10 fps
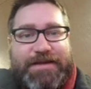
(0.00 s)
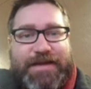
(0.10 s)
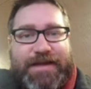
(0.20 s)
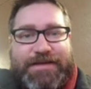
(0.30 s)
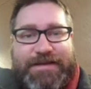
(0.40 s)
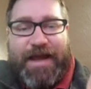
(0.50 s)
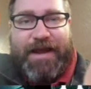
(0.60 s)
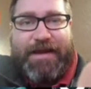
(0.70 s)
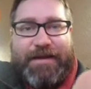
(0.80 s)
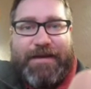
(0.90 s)
a
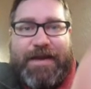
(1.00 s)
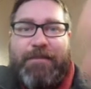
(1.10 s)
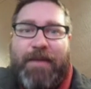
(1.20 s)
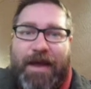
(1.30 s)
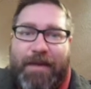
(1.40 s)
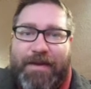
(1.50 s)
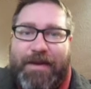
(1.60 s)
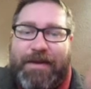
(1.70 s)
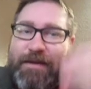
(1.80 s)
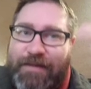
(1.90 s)
deck, in my
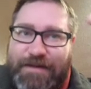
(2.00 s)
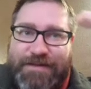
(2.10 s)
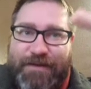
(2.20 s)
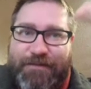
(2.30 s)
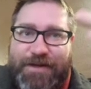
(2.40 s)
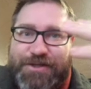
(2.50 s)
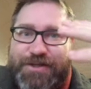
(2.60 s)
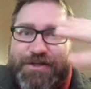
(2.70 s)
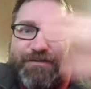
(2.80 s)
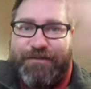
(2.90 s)
opinion, and this
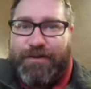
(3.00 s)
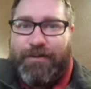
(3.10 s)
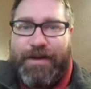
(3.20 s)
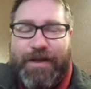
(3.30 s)
definition is fluid.